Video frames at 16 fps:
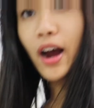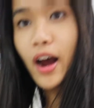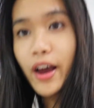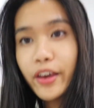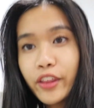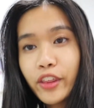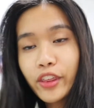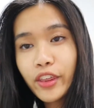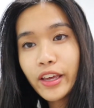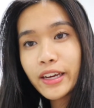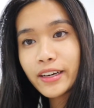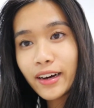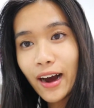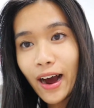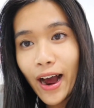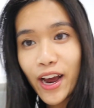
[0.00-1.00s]
I think
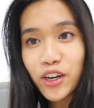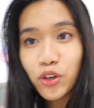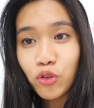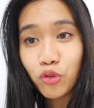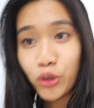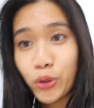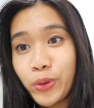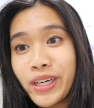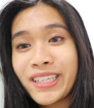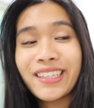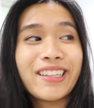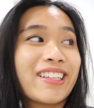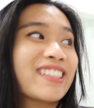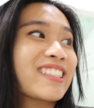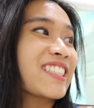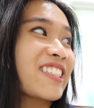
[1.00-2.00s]
I ruined
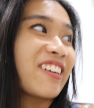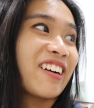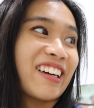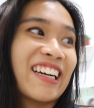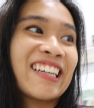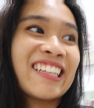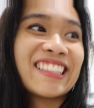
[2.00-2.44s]
this shirt.